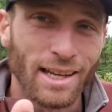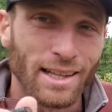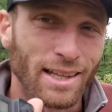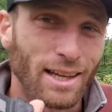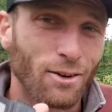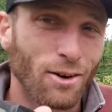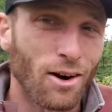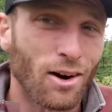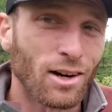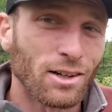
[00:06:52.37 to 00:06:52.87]

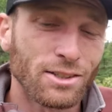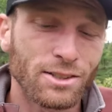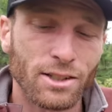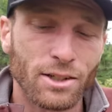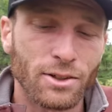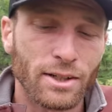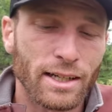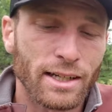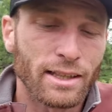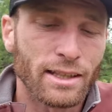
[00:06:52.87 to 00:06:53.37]
Now also
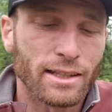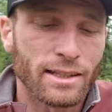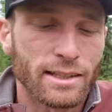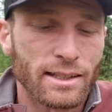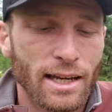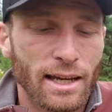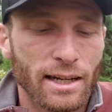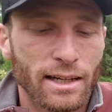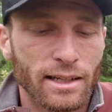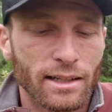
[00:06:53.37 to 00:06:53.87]
in the
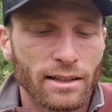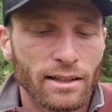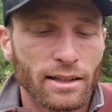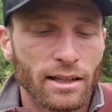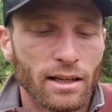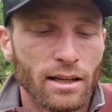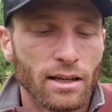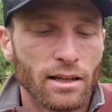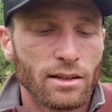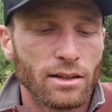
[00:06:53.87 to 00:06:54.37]
settings,
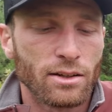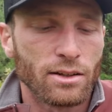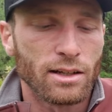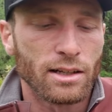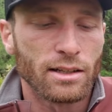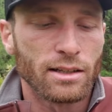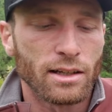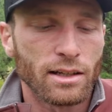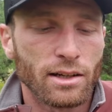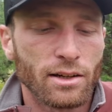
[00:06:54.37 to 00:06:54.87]
you
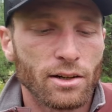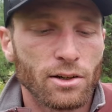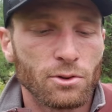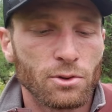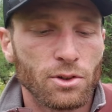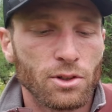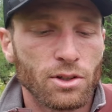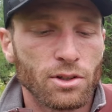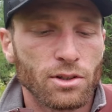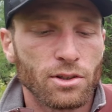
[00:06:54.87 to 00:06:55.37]
need to go
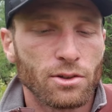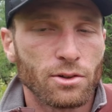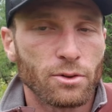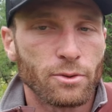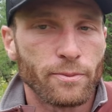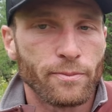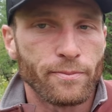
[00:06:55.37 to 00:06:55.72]
to,